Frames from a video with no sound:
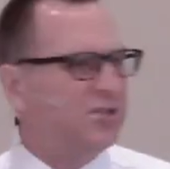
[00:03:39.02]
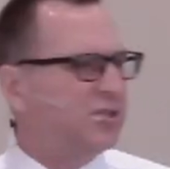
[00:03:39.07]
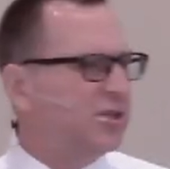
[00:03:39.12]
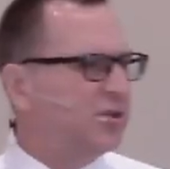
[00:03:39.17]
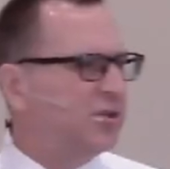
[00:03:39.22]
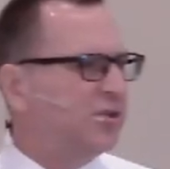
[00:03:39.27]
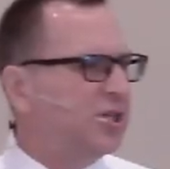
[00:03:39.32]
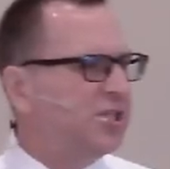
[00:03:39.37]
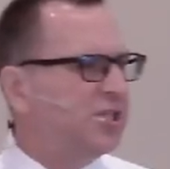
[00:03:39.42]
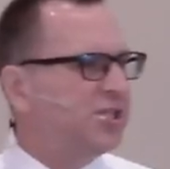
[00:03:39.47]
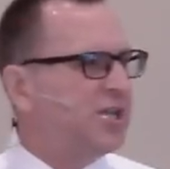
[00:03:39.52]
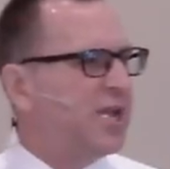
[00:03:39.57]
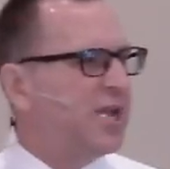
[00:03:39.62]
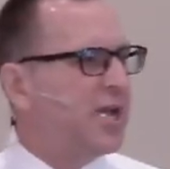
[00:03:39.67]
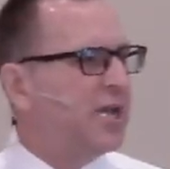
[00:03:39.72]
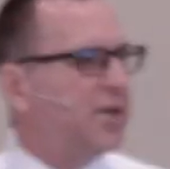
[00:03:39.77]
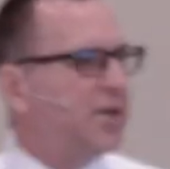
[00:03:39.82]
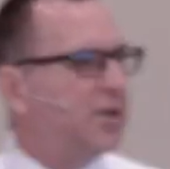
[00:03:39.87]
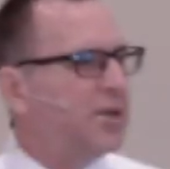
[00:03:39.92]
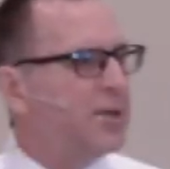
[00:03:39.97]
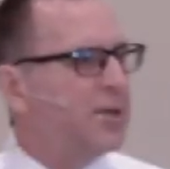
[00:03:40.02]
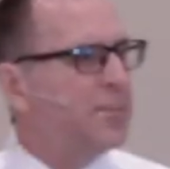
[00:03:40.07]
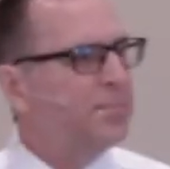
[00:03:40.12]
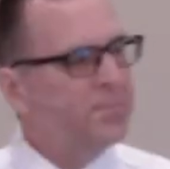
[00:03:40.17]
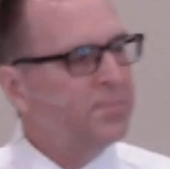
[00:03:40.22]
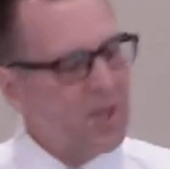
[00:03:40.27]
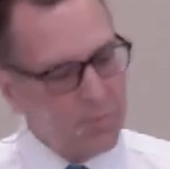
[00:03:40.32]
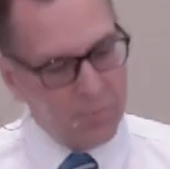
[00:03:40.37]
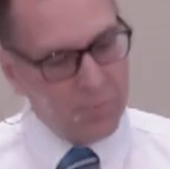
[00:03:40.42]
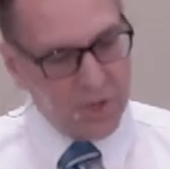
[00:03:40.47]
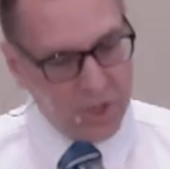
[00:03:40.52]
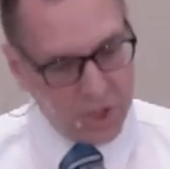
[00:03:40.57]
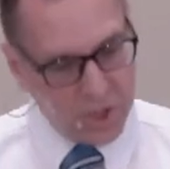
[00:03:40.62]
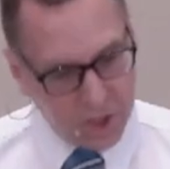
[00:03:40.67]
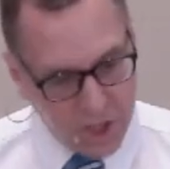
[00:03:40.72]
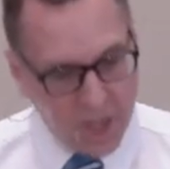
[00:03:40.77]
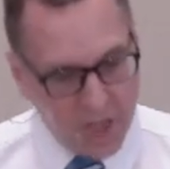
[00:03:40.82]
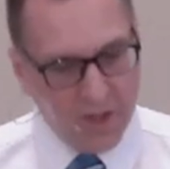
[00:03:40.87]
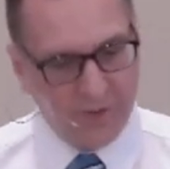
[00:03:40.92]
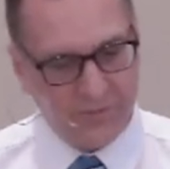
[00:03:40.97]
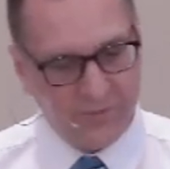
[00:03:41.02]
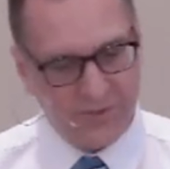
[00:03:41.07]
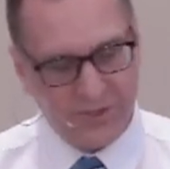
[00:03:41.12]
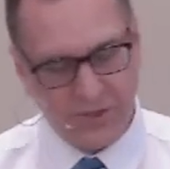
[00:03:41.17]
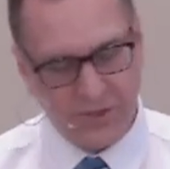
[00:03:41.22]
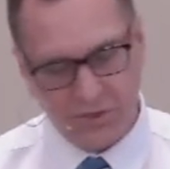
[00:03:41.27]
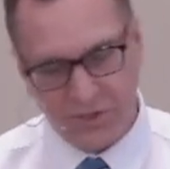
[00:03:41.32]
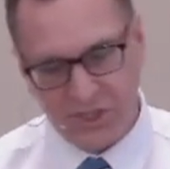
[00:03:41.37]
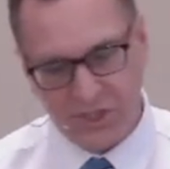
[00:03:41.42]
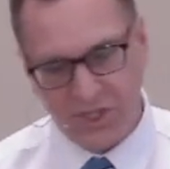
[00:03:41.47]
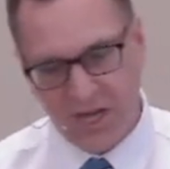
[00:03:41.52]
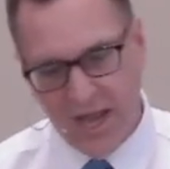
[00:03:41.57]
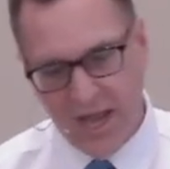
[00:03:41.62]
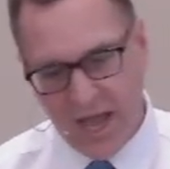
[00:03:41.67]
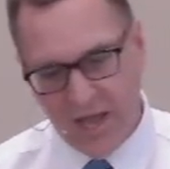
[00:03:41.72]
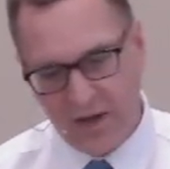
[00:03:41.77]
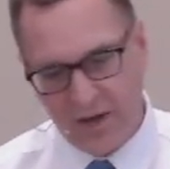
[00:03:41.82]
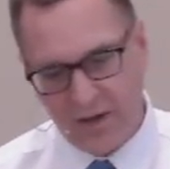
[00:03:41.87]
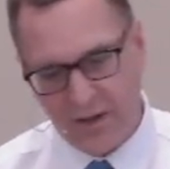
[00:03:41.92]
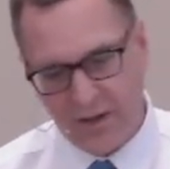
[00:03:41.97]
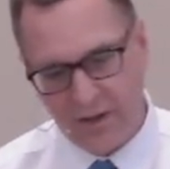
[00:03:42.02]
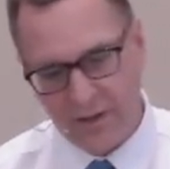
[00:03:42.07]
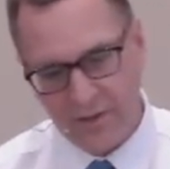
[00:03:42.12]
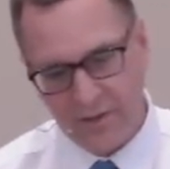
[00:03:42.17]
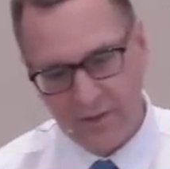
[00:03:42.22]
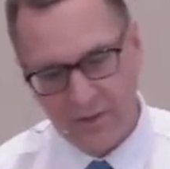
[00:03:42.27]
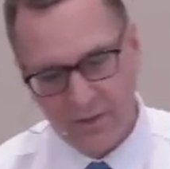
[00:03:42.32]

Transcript: to Christianity, but loves Christianity.